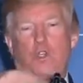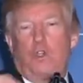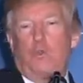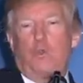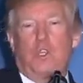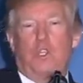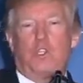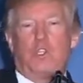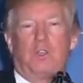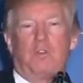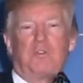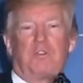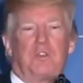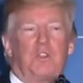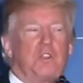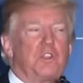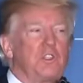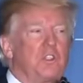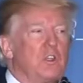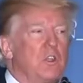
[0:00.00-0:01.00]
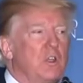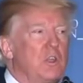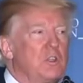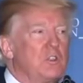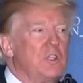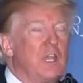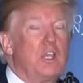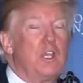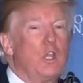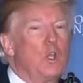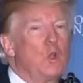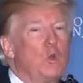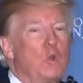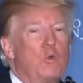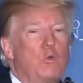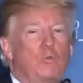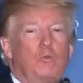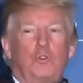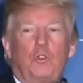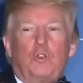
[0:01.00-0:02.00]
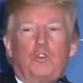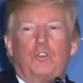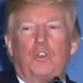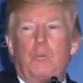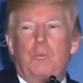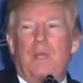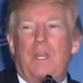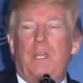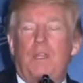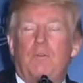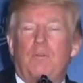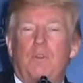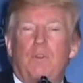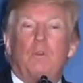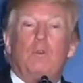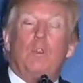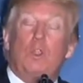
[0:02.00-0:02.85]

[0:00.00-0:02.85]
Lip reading: You're reaching for the stars. I know so many of you,